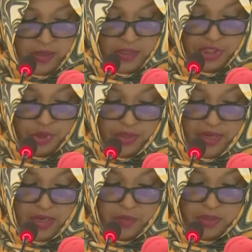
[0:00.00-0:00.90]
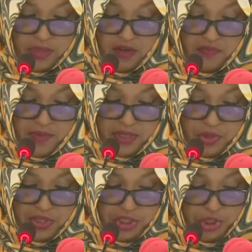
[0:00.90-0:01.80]
This should enable the
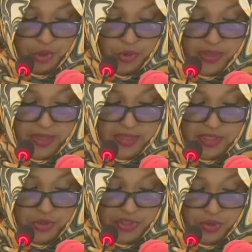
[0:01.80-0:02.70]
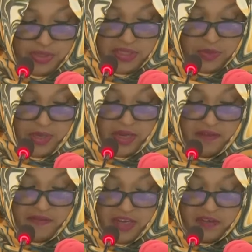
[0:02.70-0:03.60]
government to ensure that the resources made
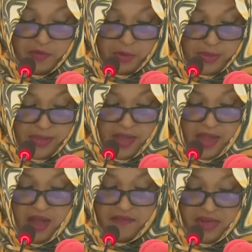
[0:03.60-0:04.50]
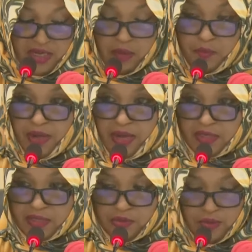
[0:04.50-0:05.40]
available have an
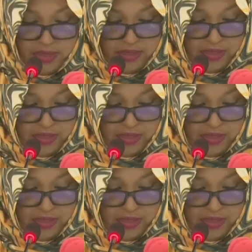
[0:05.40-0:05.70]
impact on the